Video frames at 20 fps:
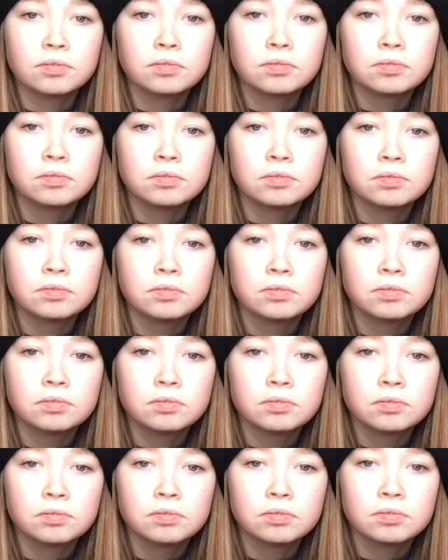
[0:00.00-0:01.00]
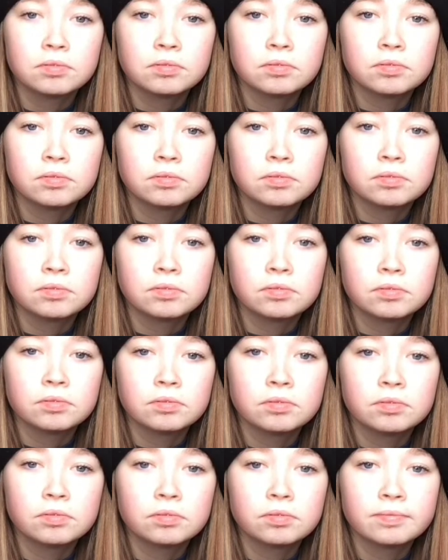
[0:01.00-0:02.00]

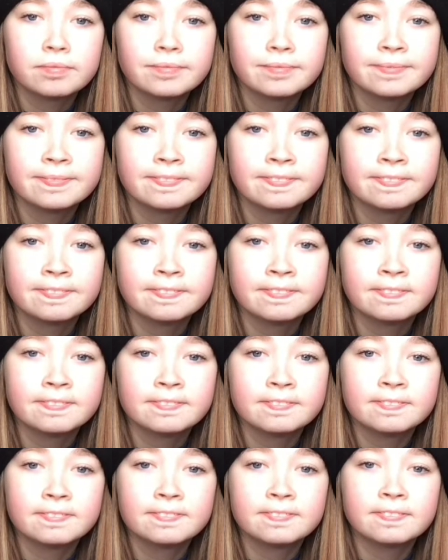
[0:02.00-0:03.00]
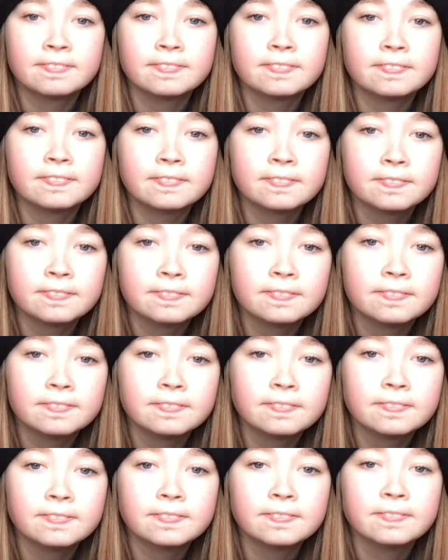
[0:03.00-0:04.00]

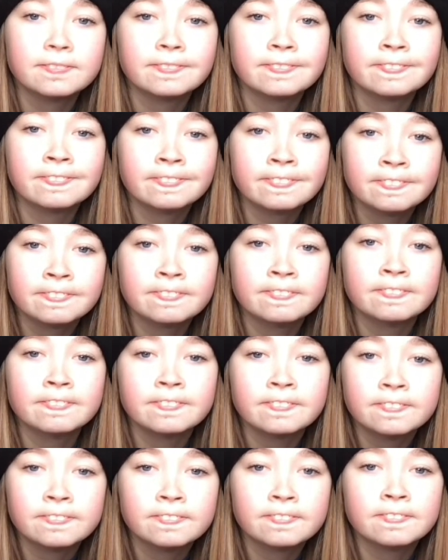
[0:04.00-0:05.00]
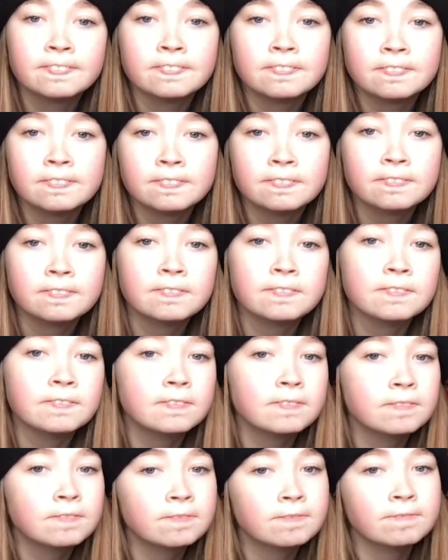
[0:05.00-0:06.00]

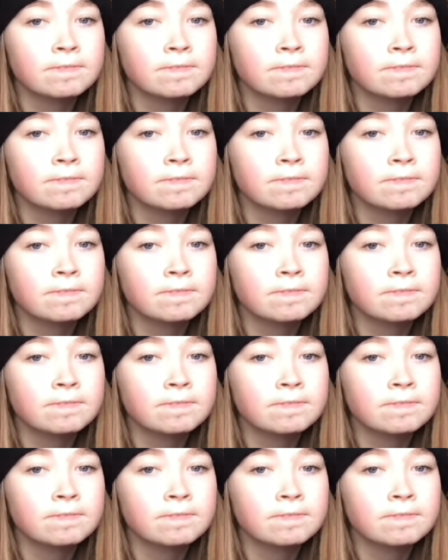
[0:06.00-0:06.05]
(silence)